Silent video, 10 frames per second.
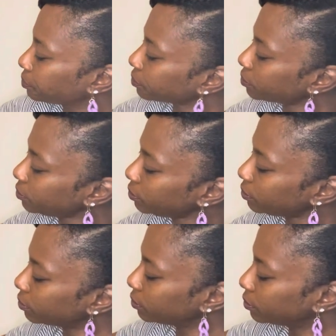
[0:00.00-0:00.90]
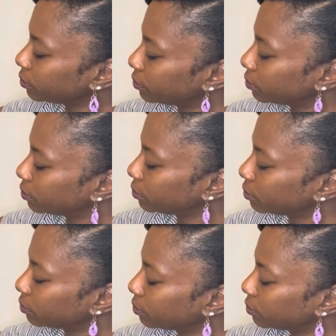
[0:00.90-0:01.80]

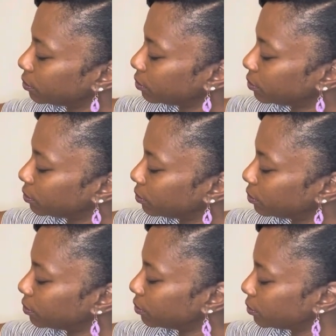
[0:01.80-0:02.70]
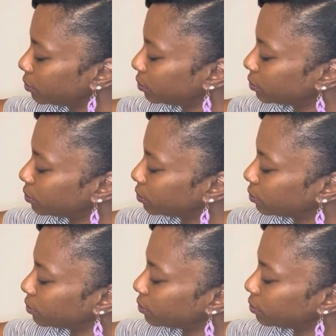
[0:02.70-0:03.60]

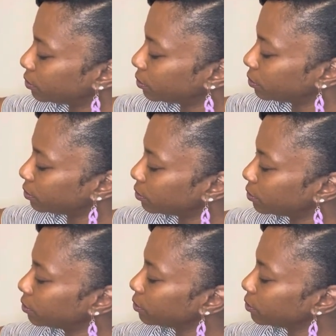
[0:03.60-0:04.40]
Nothing is said.